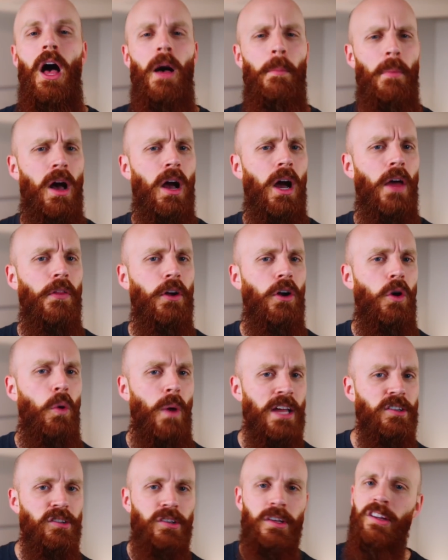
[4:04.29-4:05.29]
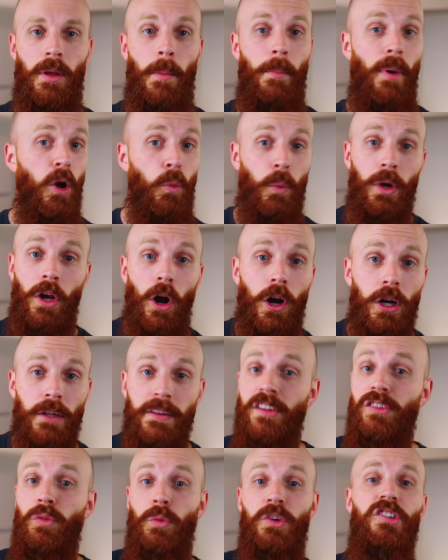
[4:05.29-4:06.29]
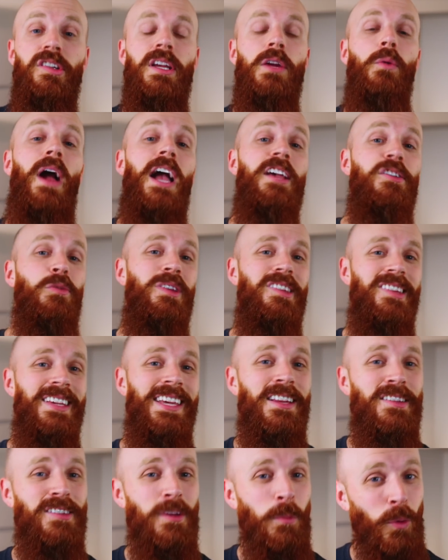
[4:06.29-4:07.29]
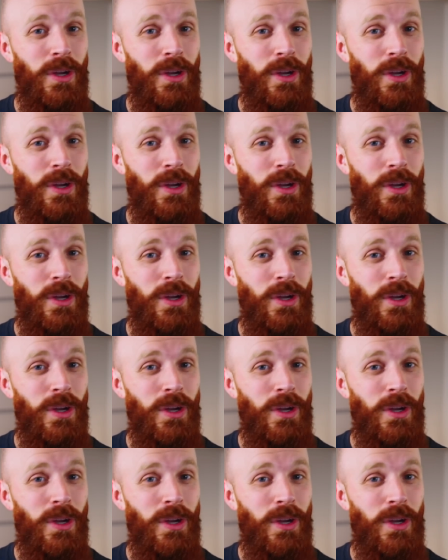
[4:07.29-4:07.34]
Among other questions. But regardless, Rashee Rice was seen in some